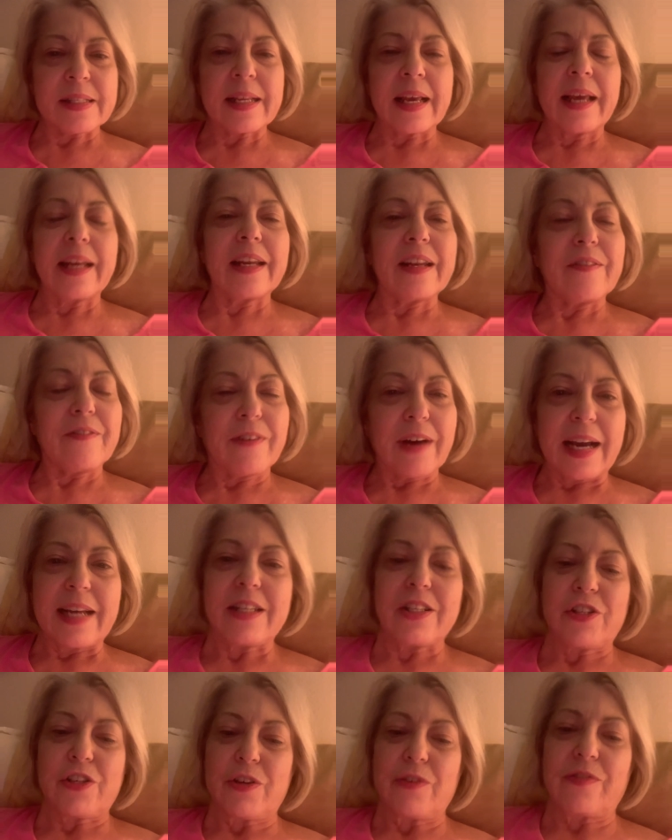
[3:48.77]
and
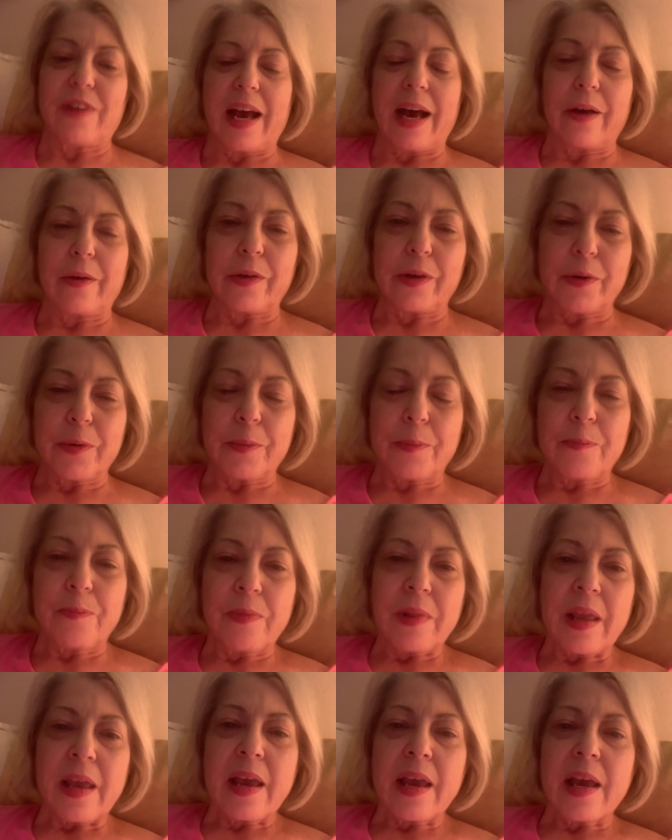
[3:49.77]
advice you value.
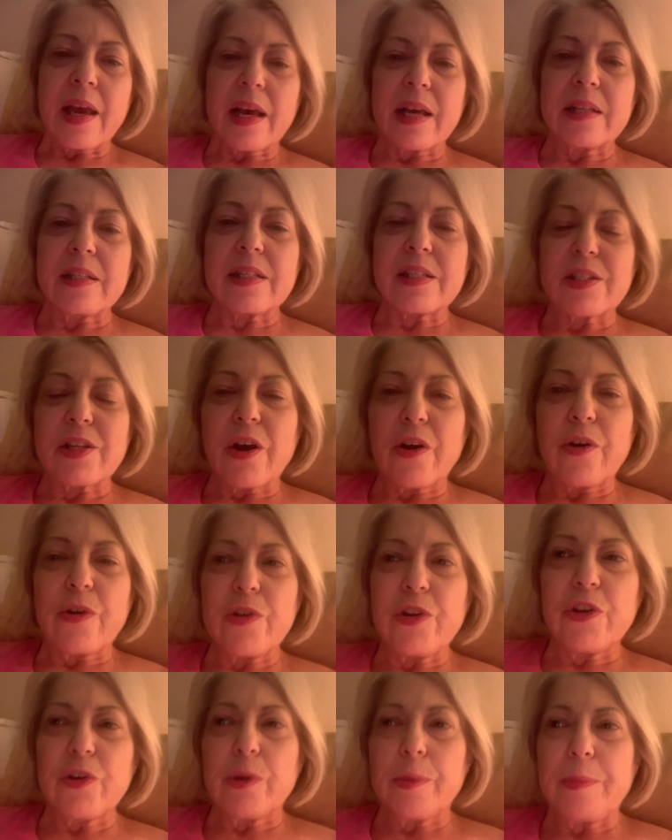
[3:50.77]
And so
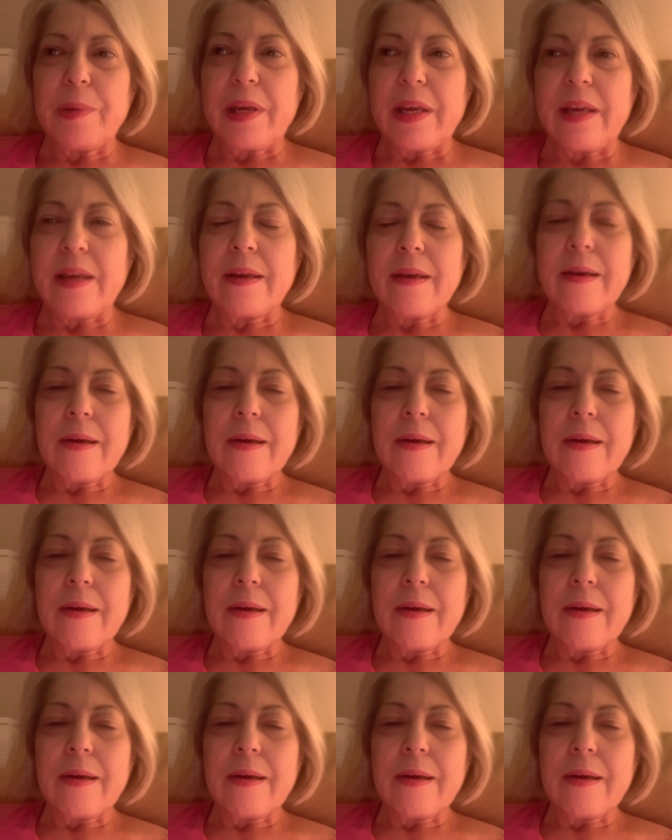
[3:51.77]
you'll be